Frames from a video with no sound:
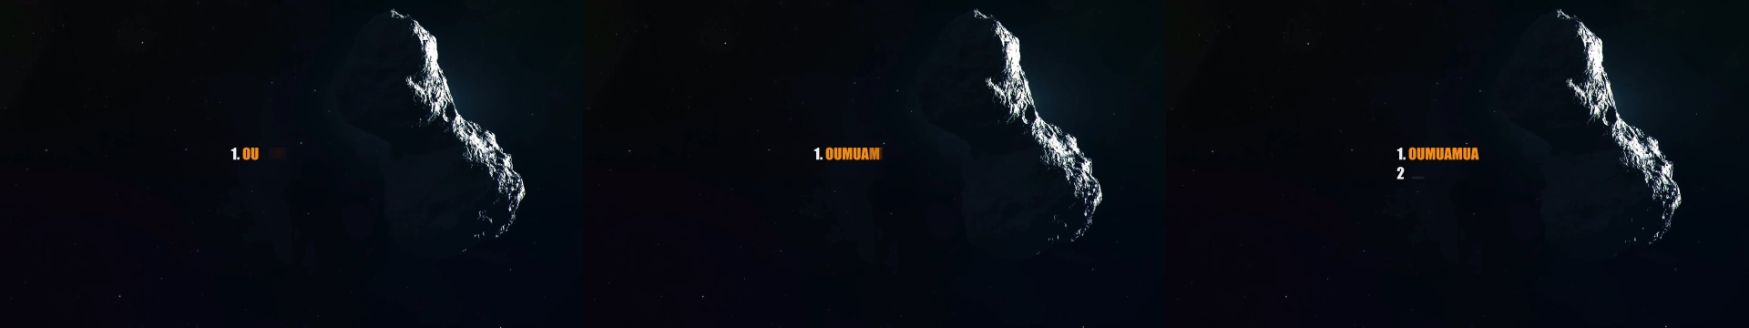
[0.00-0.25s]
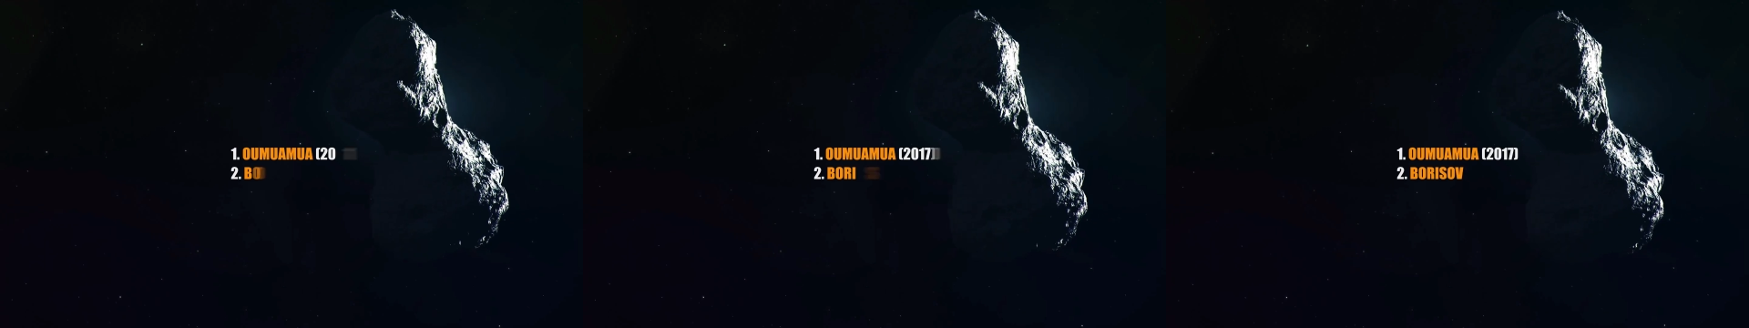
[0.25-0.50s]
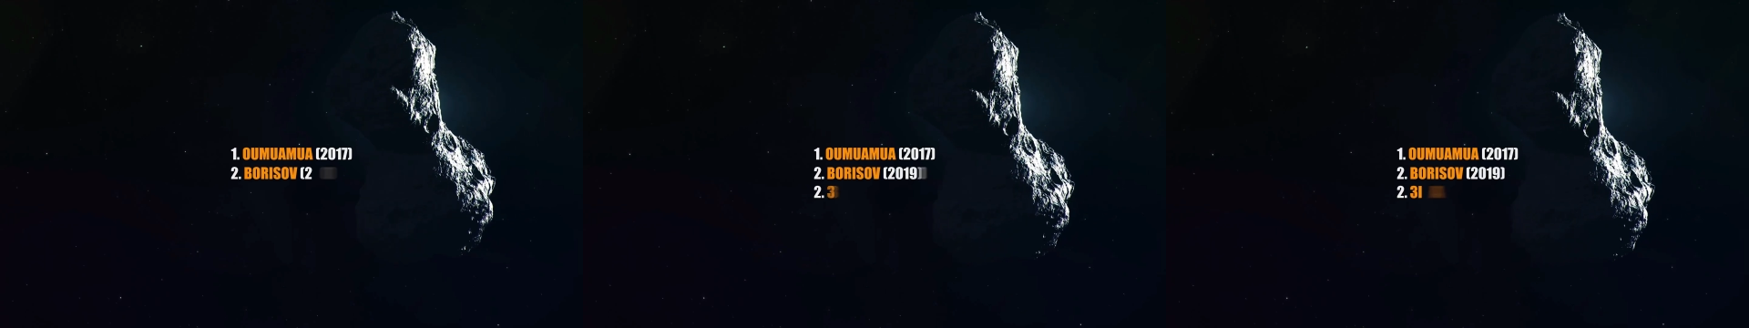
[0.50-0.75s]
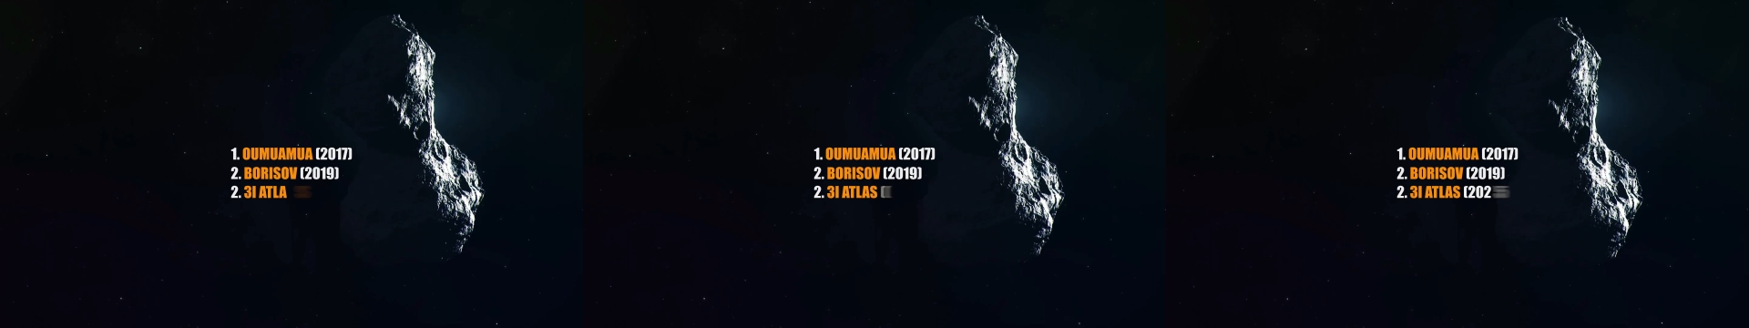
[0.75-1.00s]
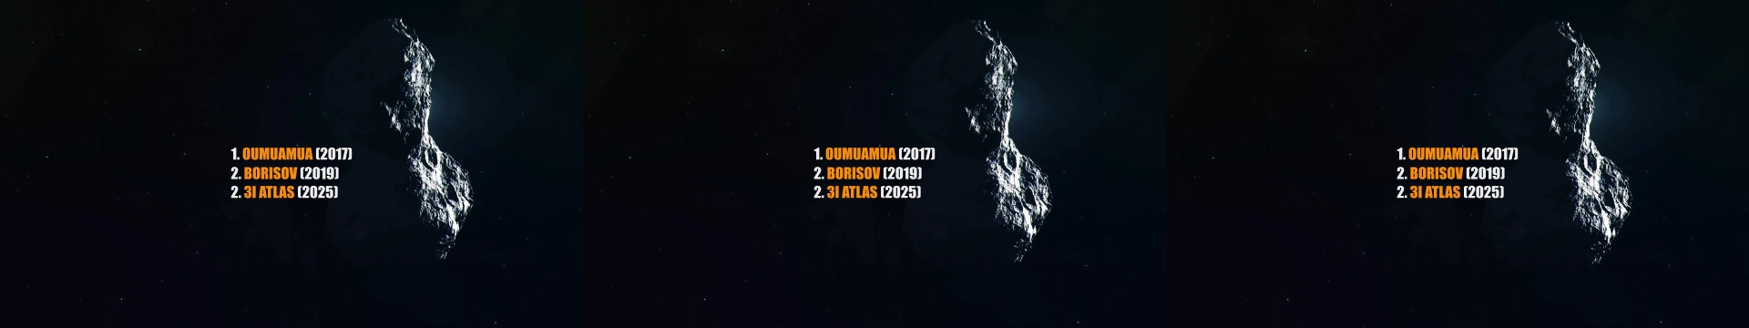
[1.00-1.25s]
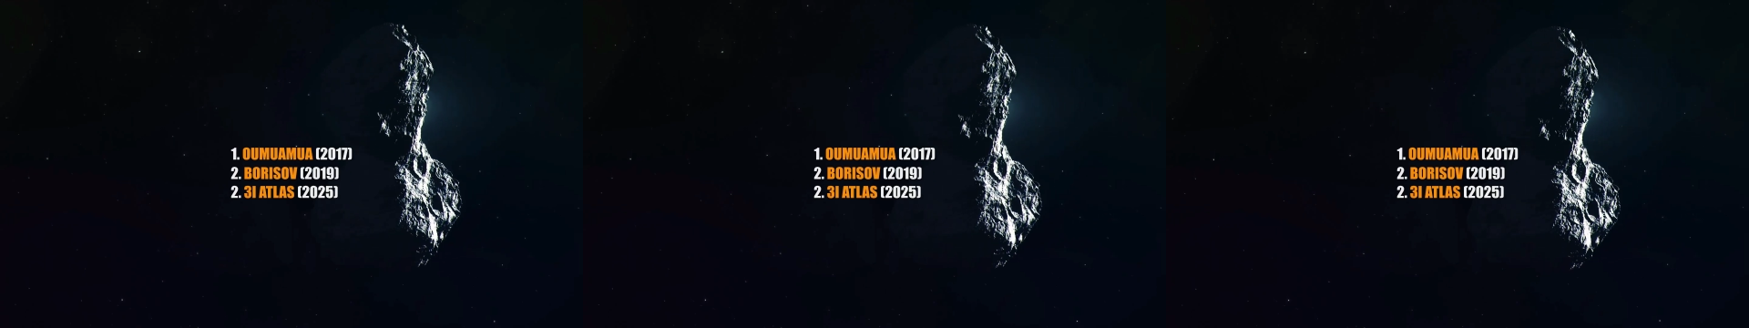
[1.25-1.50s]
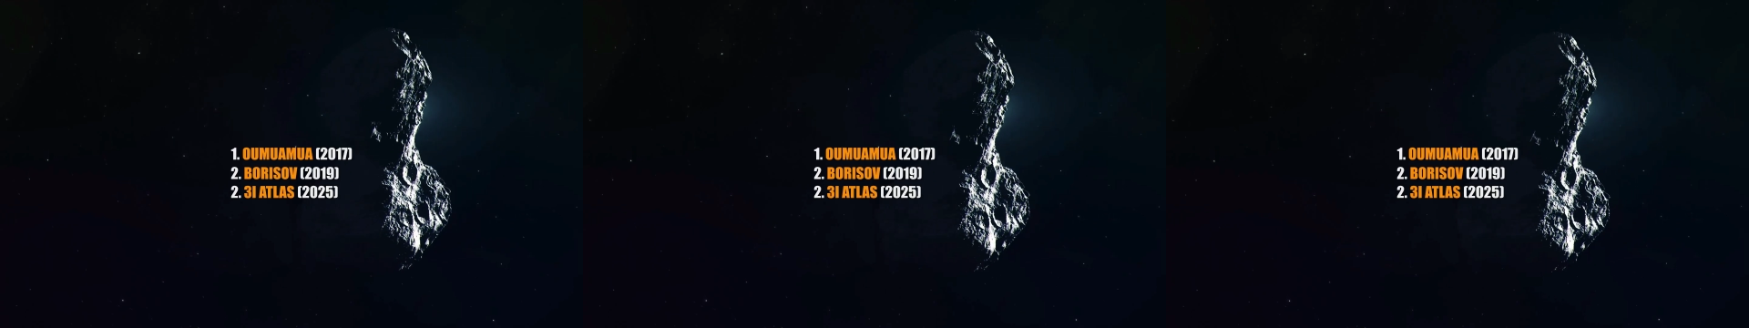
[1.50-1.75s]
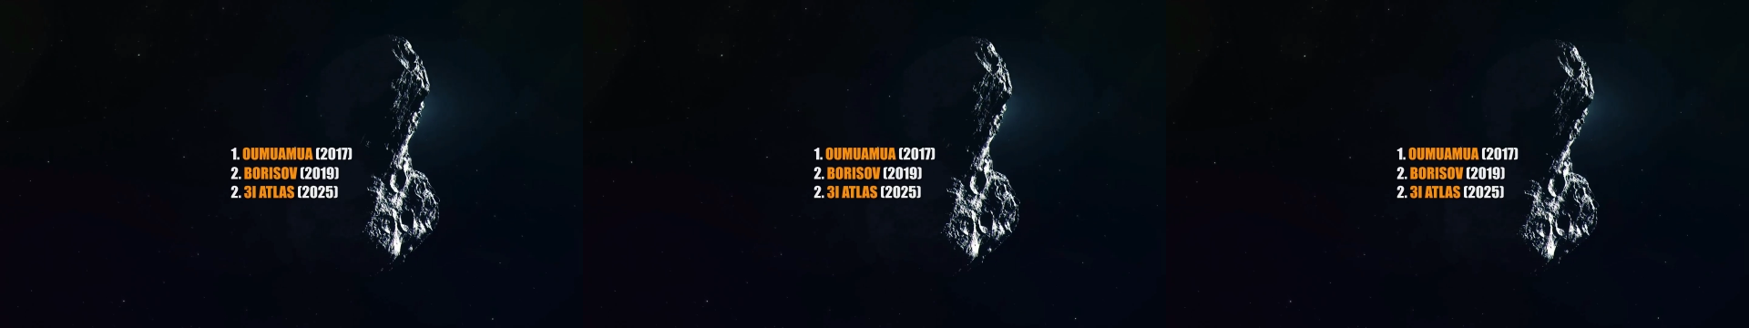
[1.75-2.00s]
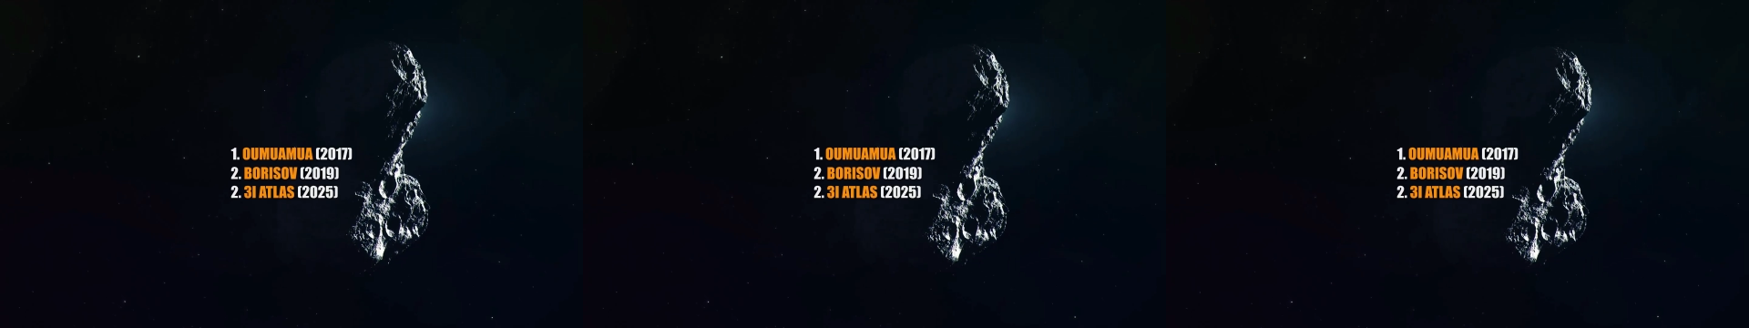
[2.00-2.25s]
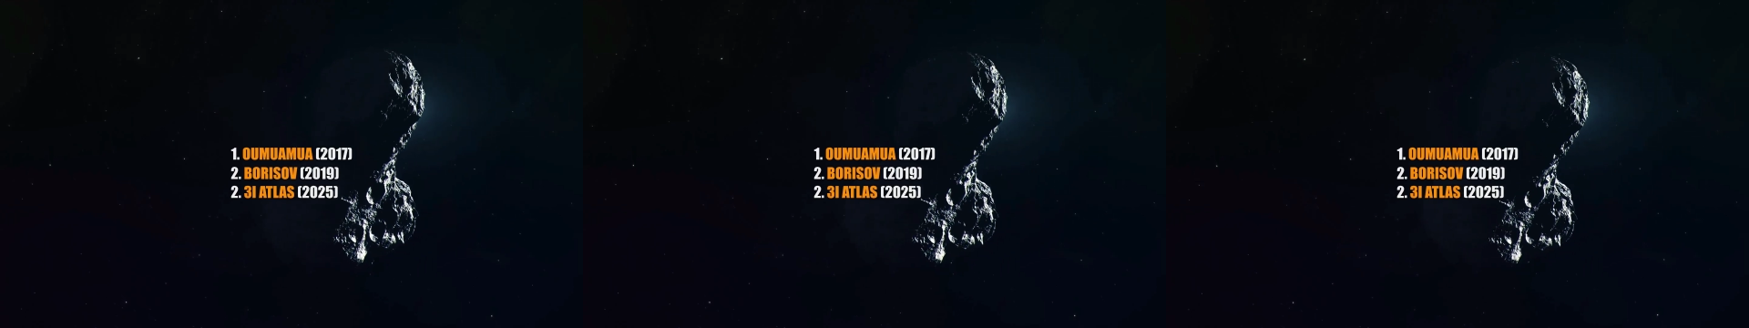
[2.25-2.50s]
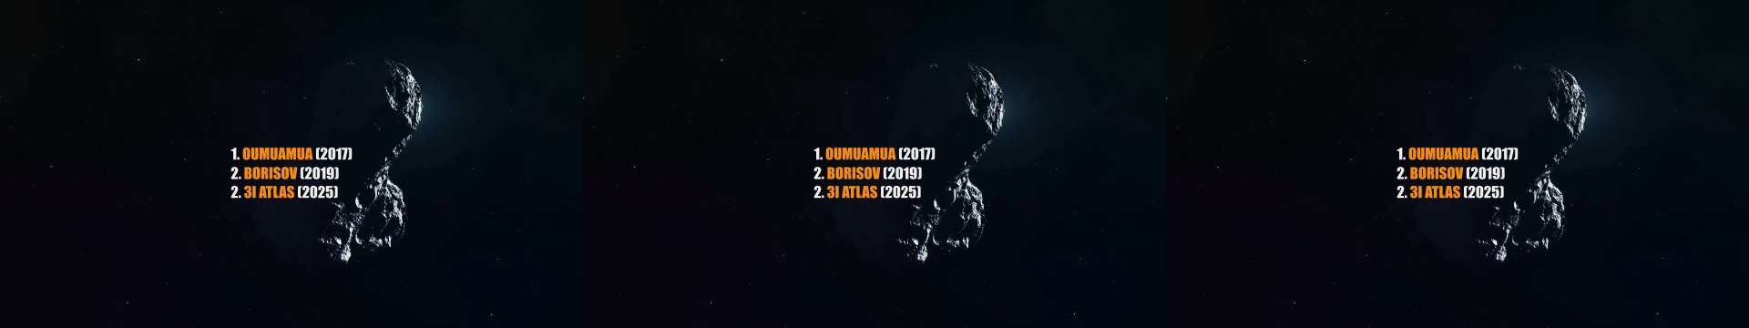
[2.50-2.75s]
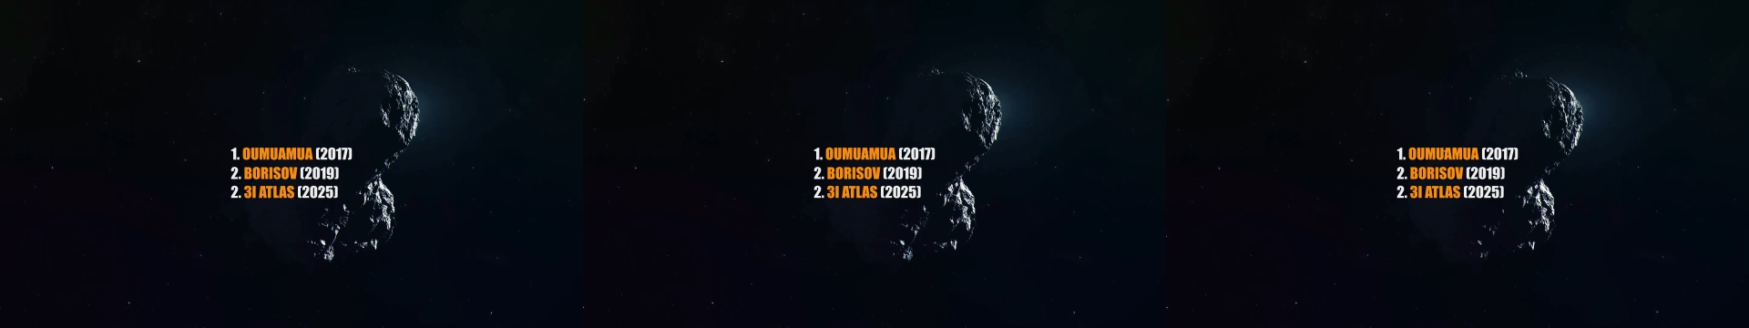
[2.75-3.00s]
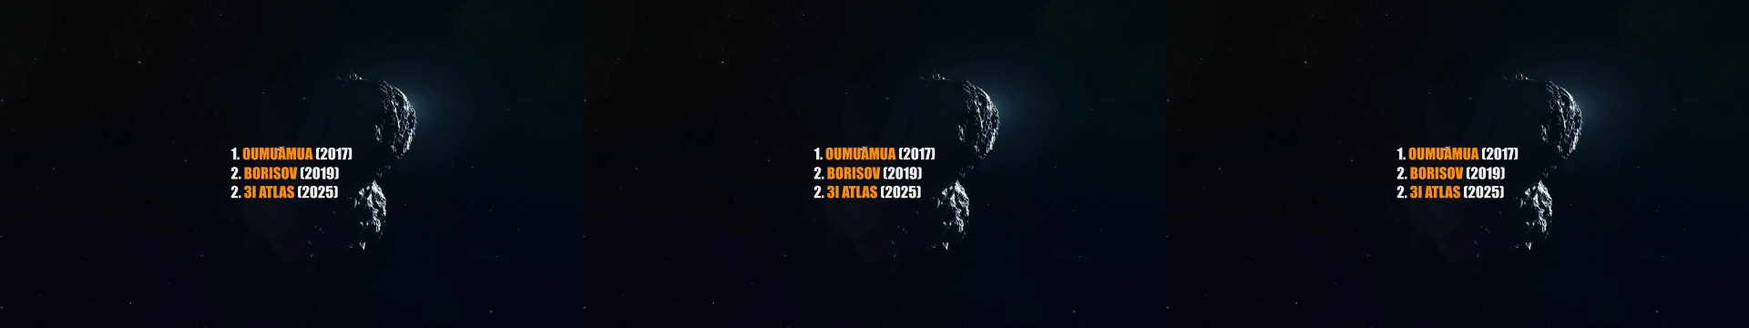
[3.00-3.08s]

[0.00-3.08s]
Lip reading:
[unreadable: no face in view]